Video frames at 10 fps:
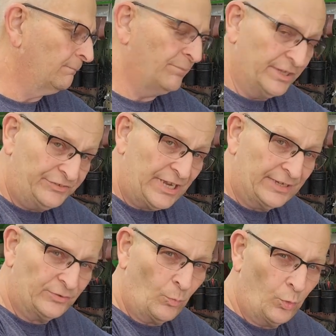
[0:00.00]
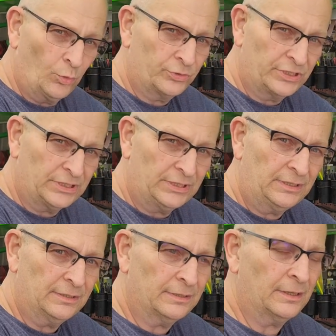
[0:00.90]
This has a
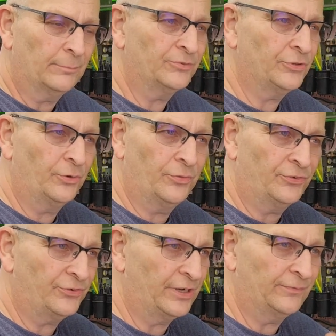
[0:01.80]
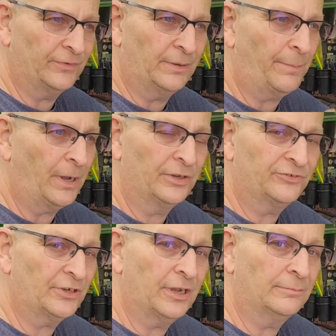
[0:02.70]
warranty. I'm sure the stuff in the pawn
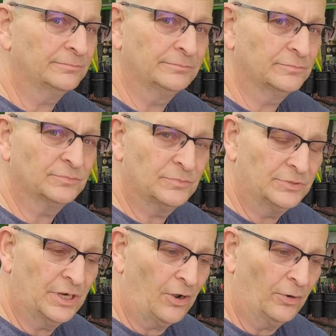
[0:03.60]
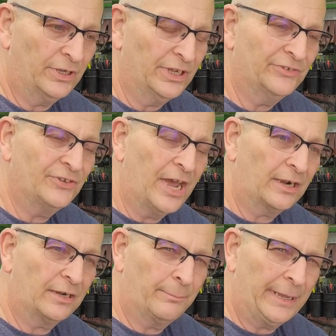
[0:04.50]
shop, it's
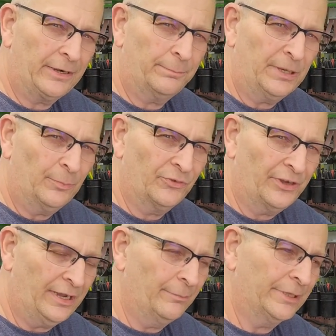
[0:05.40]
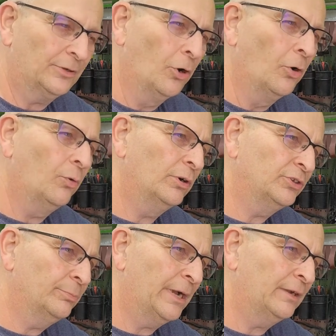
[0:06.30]
not going to matter. People tell me, oh, well,
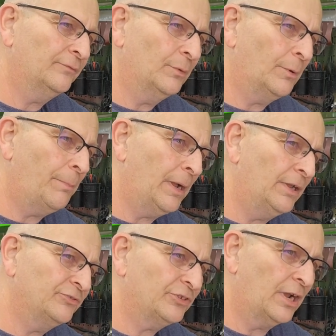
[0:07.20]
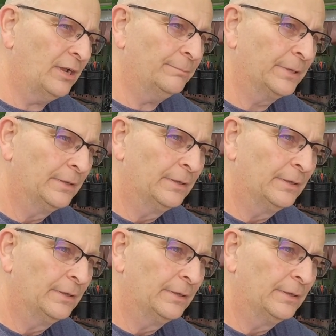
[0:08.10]
you buy it from a pawn shop,